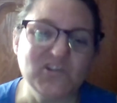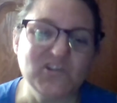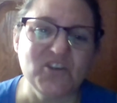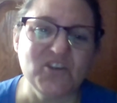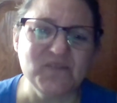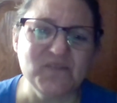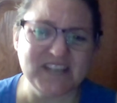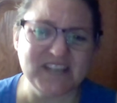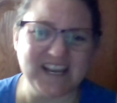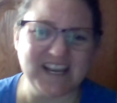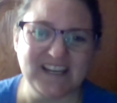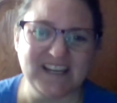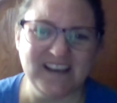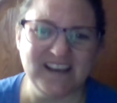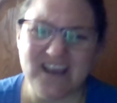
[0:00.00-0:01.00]
Don't
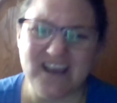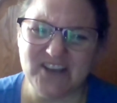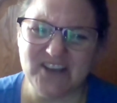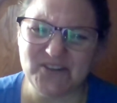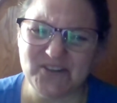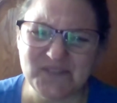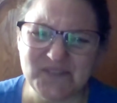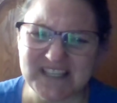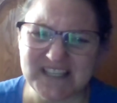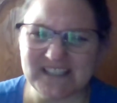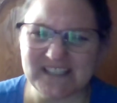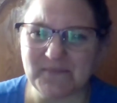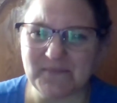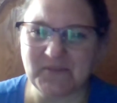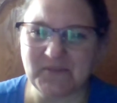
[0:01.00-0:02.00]
say
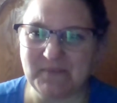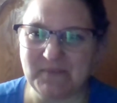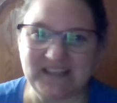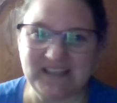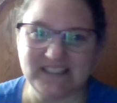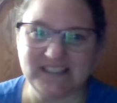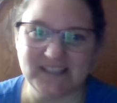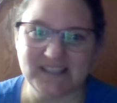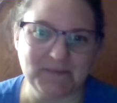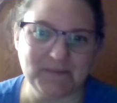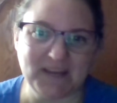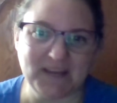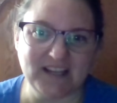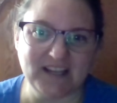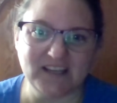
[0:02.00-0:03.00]
something mean to
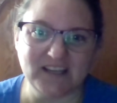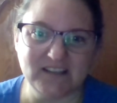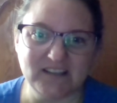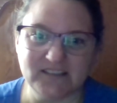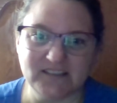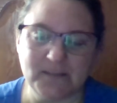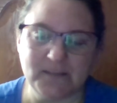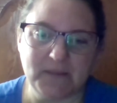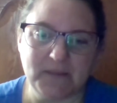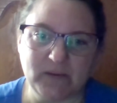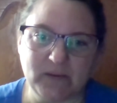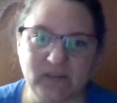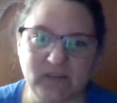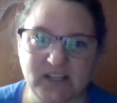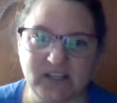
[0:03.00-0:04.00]
somebody
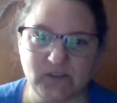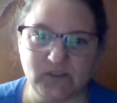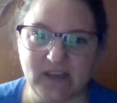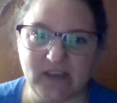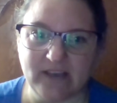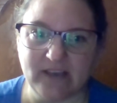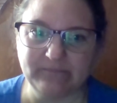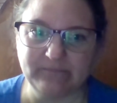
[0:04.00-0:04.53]
when they do that.